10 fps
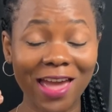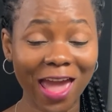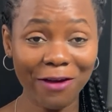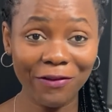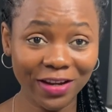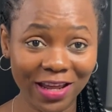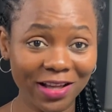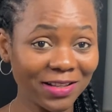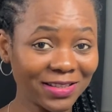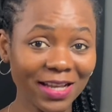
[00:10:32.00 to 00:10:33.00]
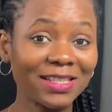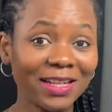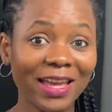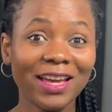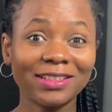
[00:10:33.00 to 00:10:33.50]
every day. Set
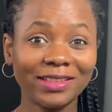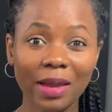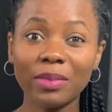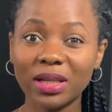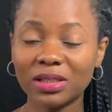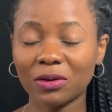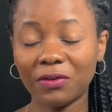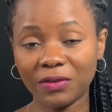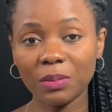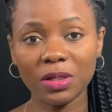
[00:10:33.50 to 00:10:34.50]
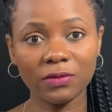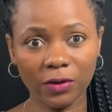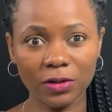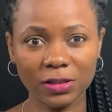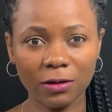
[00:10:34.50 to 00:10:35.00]
like 10 minutes or 15 minutes for
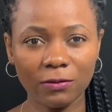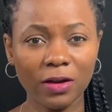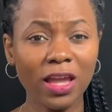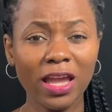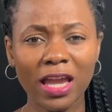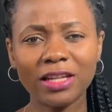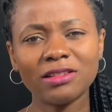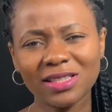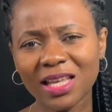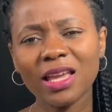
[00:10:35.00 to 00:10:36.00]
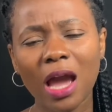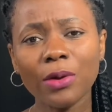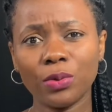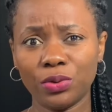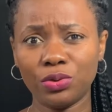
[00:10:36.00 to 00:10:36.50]
yourself and see how
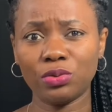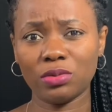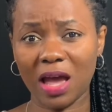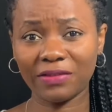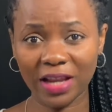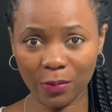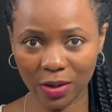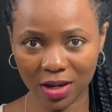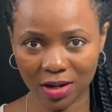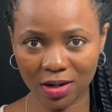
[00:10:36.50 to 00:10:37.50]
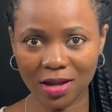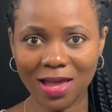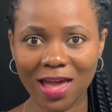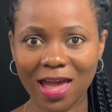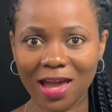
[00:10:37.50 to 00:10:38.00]
you will do after a week.
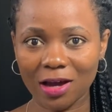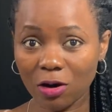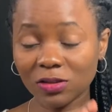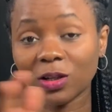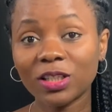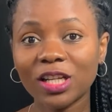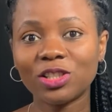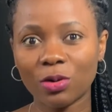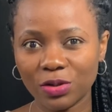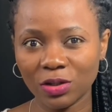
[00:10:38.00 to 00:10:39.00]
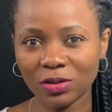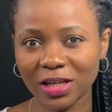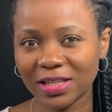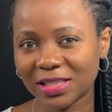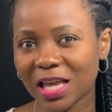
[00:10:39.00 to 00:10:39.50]
Consolidate your results
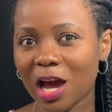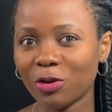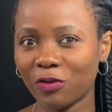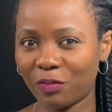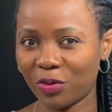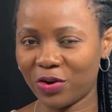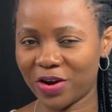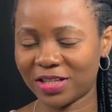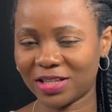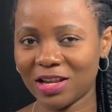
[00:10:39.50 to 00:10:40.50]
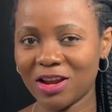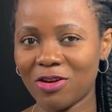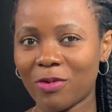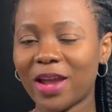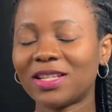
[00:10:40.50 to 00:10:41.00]
and see how you've progressed,
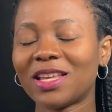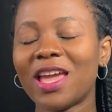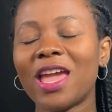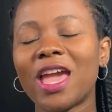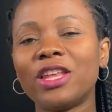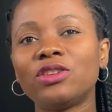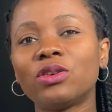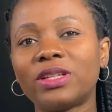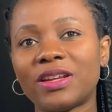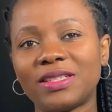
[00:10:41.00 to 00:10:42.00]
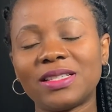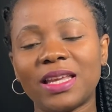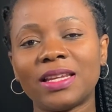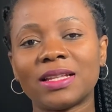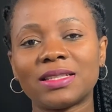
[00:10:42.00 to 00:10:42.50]
right? And you know, there's this
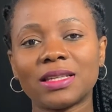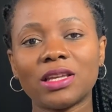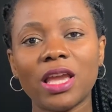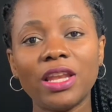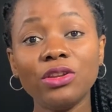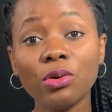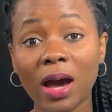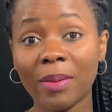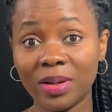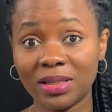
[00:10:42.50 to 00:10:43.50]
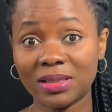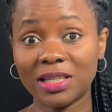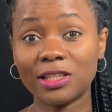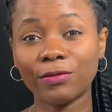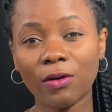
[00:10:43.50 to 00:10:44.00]
saying that a new habit
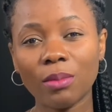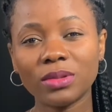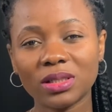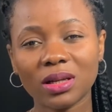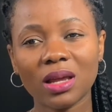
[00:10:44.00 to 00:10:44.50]
is formed